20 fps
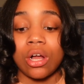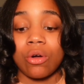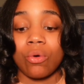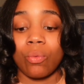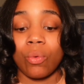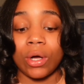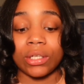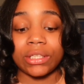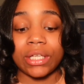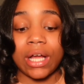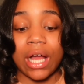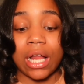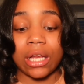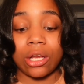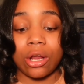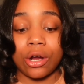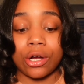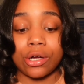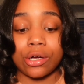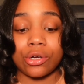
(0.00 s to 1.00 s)
one thing I
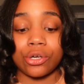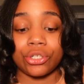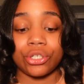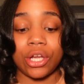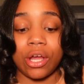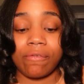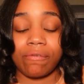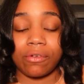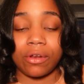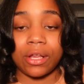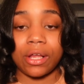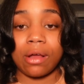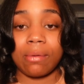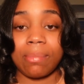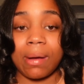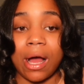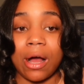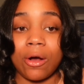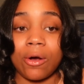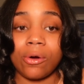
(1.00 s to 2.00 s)
learned definitely
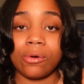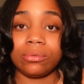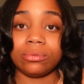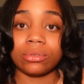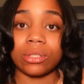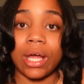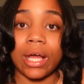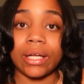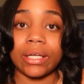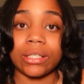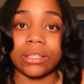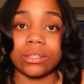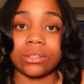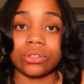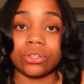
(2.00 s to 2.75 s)
about like